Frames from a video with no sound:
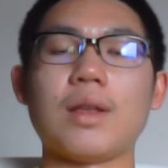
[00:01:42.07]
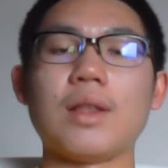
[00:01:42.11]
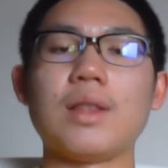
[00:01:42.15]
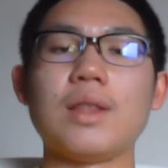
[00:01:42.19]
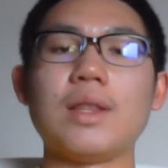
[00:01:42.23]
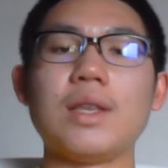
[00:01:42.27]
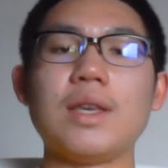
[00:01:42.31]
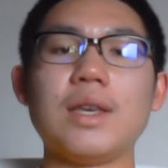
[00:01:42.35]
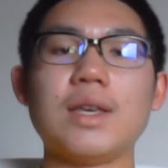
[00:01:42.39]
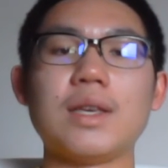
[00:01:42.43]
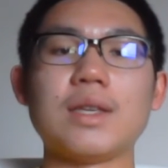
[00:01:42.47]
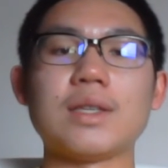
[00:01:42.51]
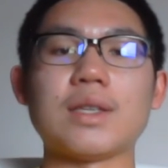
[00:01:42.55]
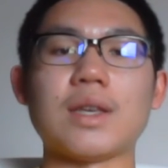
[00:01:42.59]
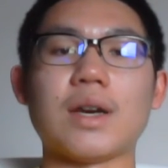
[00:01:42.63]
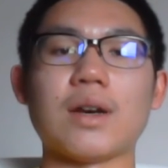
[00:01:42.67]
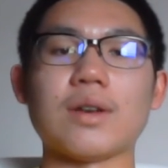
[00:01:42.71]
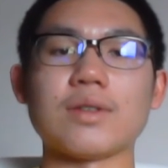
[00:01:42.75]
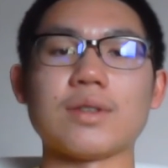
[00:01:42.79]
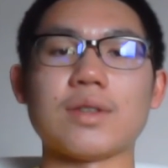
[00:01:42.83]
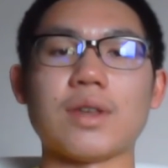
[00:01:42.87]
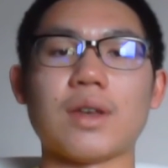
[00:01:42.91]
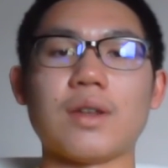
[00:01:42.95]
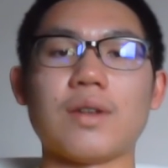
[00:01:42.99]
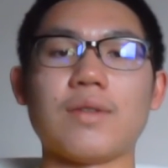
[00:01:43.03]
Leagues
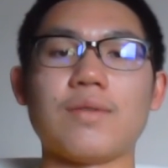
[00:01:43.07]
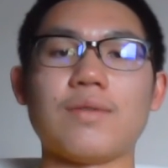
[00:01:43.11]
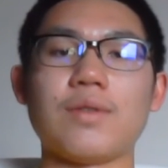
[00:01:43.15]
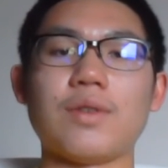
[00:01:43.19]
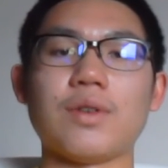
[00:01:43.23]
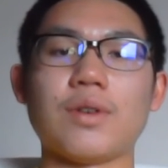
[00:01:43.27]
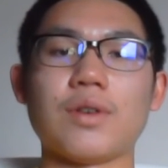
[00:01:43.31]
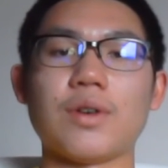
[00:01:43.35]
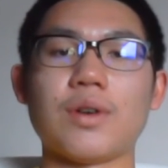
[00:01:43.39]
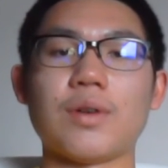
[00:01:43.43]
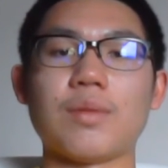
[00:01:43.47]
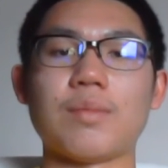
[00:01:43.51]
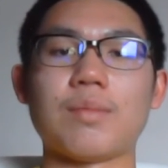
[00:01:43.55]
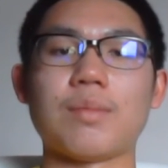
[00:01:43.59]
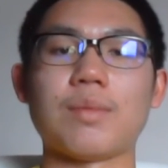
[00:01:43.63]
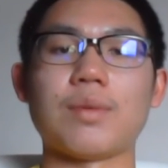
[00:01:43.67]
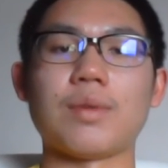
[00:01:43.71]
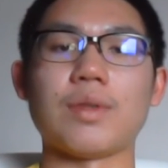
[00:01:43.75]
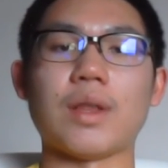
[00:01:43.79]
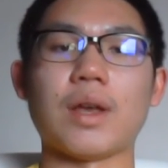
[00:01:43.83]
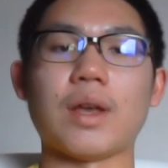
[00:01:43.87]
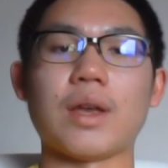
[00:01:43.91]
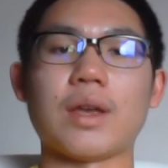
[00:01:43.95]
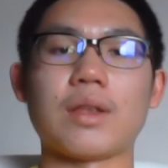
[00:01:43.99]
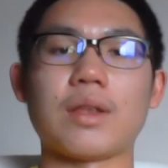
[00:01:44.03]
outside of Europe,
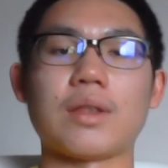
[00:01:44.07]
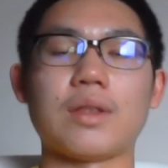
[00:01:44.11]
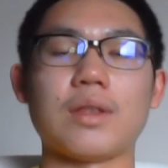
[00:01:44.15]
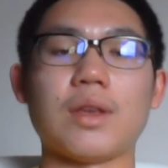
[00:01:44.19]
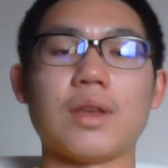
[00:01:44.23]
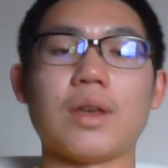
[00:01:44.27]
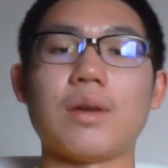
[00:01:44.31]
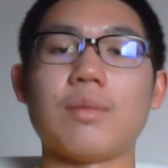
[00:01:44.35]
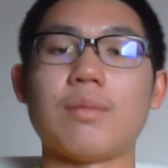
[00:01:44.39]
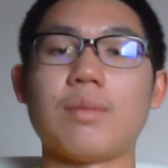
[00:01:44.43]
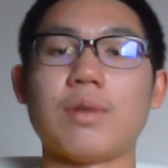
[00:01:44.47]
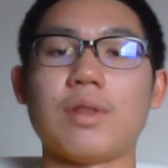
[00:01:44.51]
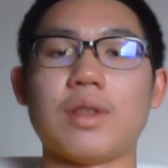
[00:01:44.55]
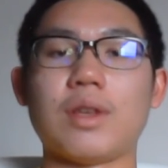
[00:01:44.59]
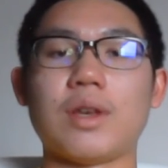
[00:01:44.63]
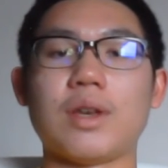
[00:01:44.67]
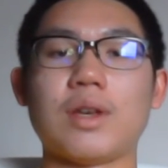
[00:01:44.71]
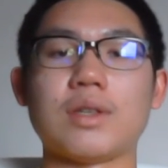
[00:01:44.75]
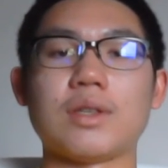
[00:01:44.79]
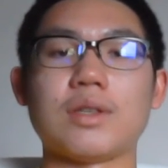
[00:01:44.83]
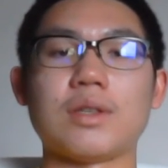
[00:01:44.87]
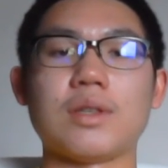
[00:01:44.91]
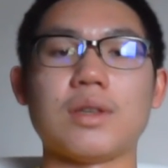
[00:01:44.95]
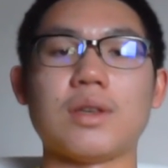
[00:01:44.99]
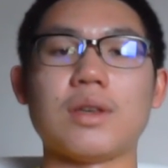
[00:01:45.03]
like the
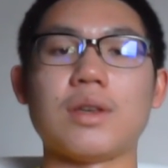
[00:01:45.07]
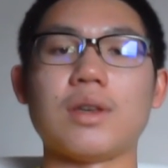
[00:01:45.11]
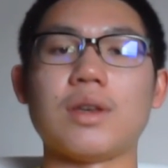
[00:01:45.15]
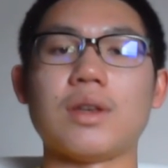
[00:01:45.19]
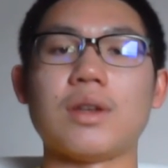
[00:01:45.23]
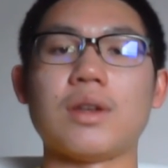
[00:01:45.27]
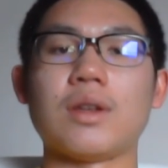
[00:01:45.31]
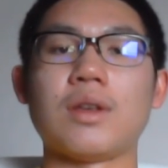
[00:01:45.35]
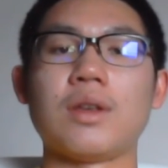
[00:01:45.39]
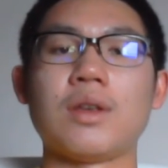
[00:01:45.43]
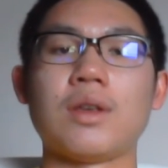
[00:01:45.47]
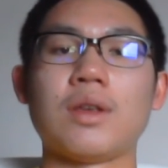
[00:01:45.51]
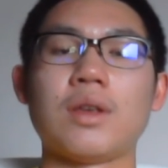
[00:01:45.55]
MLS, and